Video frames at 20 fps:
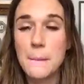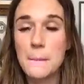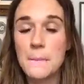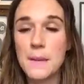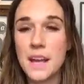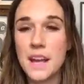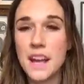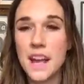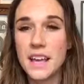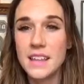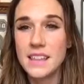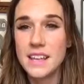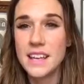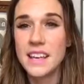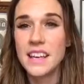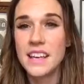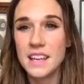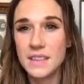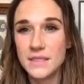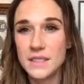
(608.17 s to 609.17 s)
But I think
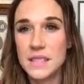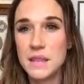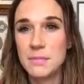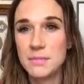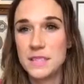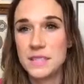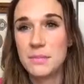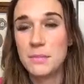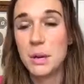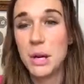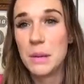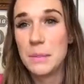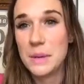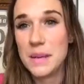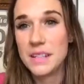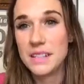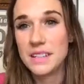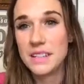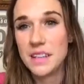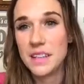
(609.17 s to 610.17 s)
it gives them
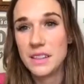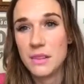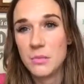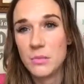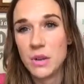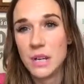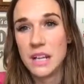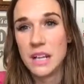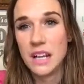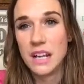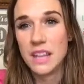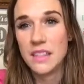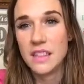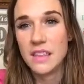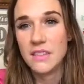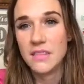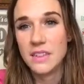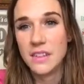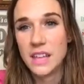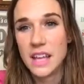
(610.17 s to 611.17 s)
purpose in the morning, and they
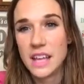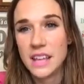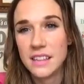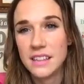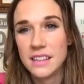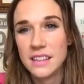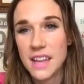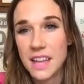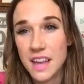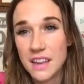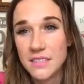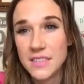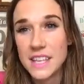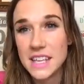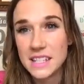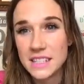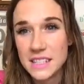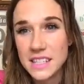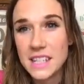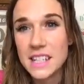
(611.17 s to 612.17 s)
feel like they have
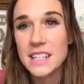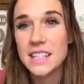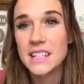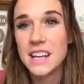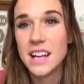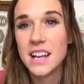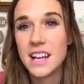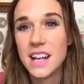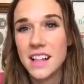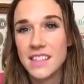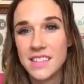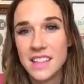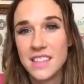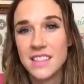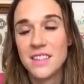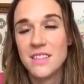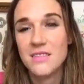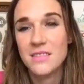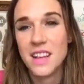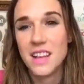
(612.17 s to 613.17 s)
things to get done and then
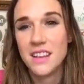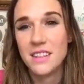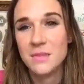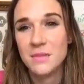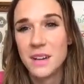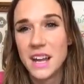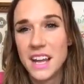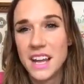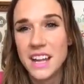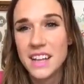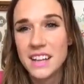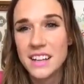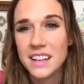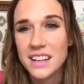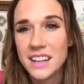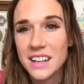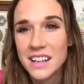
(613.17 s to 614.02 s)
the fun, right?